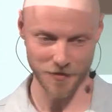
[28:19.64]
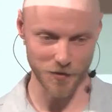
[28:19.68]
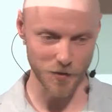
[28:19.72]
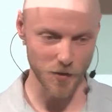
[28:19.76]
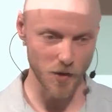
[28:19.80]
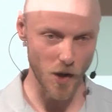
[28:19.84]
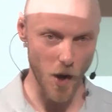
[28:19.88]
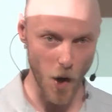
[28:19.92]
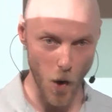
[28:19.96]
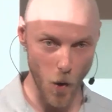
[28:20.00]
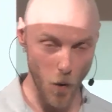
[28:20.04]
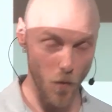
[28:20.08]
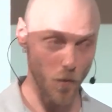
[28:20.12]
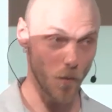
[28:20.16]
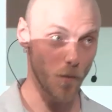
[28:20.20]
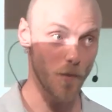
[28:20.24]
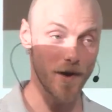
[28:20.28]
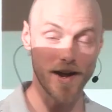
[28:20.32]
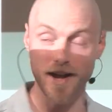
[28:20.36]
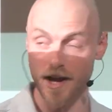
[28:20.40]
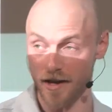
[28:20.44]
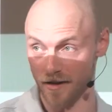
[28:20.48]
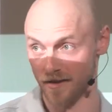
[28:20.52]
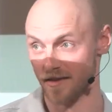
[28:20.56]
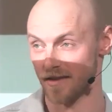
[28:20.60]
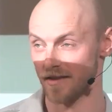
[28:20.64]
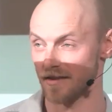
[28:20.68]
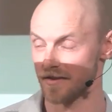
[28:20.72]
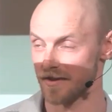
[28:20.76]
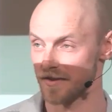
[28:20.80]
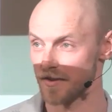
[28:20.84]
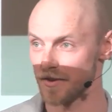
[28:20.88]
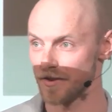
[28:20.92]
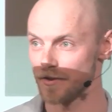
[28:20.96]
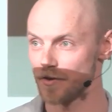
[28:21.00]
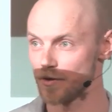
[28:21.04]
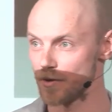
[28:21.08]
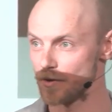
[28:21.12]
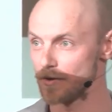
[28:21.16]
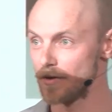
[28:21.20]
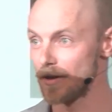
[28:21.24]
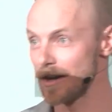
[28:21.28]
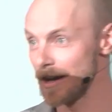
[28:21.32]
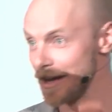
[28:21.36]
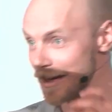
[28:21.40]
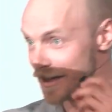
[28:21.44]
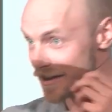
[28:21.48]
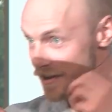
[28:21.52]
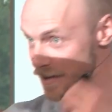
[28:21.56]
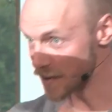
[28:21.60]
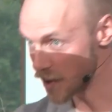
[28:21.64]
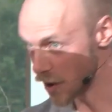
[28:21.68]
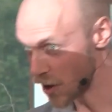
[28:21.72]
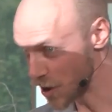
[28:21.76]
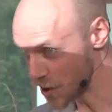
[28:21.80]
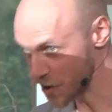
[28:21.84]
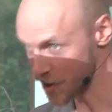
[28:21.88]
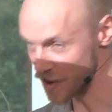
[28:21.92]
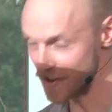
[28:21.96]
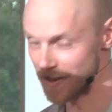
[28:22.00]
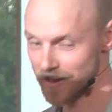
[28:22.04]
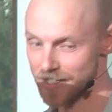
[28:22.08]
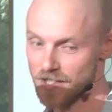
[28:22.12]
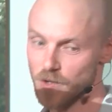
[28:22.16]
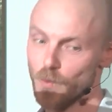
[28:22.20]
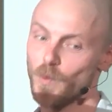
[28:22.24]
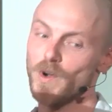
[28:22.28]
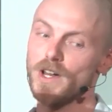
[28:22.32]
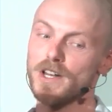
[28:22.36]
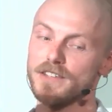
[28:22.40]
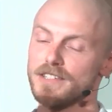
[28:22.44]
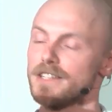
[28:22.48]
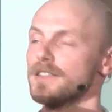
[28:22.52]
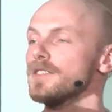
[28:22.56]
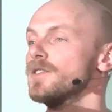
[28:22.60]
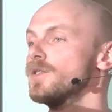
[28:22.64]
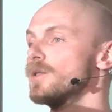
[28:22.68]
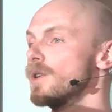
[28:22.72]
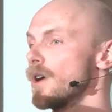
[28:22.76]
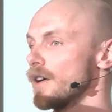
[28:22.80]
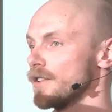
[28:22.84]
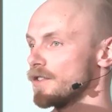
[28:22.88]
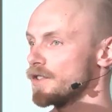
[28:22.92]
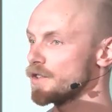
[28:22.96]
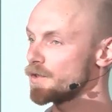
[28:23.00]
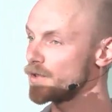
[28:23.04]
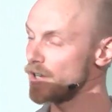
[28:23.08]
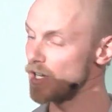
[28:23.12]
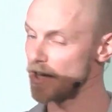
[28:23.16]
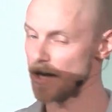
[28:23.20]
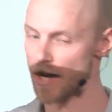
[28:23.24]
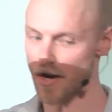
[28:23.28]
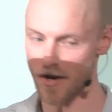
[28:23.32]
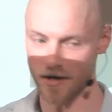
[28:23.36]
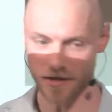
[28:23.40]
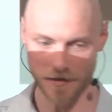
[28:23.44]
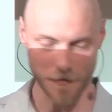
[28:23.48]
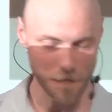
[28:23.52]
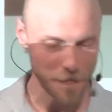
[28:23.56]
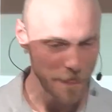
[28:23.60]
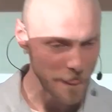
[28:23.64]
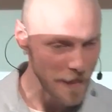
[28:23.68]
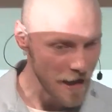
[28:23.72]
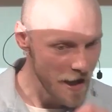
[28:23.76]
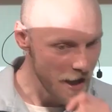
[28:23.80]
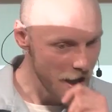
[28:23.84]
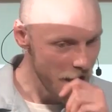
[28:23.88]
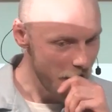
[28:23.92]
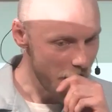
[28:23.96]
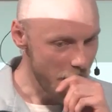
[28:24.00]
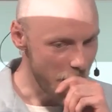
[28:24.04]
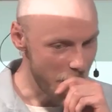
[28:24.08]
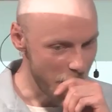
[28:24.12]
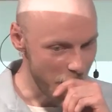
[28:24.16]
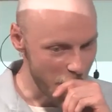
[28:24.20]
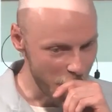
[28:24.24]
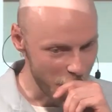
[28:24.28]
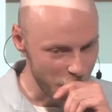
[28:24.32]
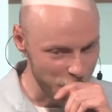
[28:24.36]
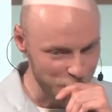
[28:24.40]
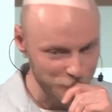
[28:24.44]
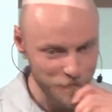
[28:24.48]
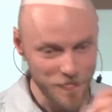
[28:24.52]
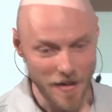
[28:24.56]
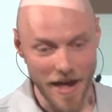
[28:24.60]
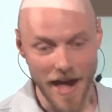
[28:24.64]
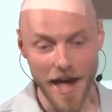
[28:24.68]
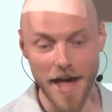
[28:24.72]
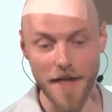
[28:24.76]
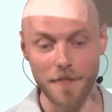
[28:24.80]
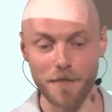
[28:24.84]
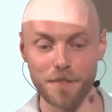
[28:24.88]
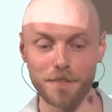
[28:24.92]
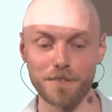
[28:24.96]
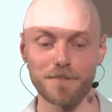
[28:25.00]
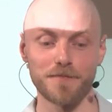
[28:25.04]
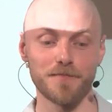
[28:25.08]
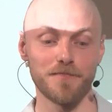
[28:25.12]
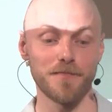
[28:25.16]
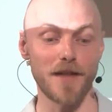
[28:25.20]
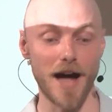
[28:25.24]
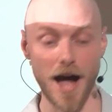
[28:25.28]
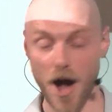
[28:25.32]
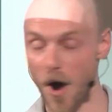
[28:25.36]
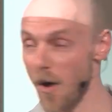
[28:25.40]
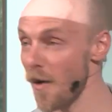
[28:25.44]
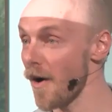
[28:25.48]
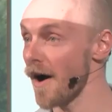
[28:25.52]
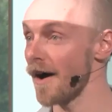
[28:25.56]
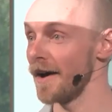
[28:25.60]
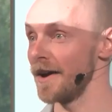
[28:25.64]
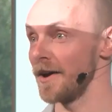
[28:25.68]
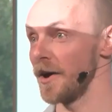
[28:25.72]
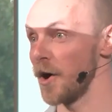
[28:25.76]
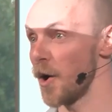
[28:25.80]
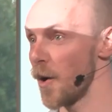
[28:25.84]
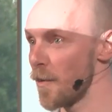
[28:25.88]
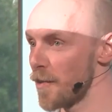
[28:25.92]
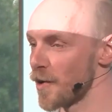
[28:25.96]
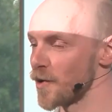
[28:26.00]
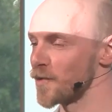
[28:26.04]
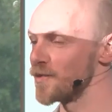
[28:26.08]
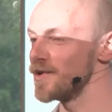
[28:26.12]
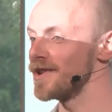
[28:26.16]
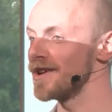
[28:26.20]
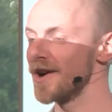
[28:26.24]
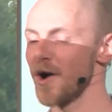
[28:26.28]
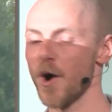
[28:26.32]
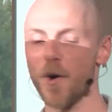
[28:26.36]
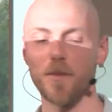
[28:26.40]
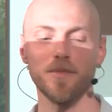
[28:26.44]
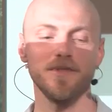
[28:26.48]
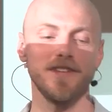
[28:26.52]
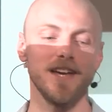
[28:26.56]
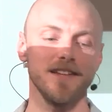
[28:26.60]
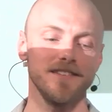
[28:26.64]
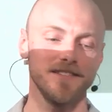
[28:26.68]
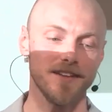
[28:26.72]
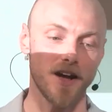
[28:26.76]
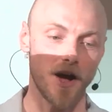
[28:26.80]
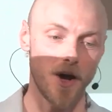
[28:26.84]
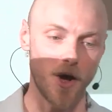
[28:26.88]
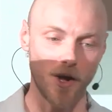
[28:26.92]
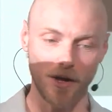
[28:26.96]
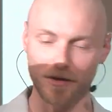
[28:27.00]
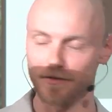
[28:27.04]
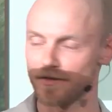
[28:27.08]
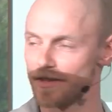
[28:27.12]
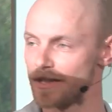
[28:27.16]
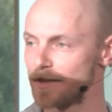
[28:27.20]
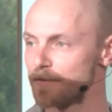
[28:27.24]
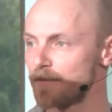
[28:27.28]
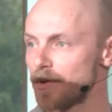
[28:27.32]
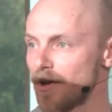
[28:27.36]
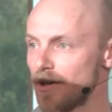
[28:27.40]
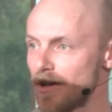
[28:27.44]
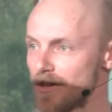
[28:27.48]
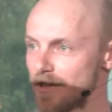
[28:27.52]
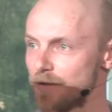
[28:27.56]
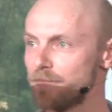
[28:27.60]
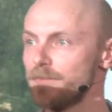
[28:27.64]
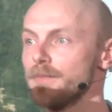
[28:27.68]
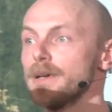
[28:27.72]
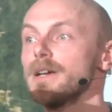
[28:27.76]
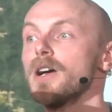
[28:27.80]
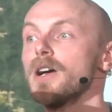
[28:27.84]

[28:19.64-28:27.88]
to go with us, to search this with us. It took us 3 years. And now I hope, or we hope, that all of these products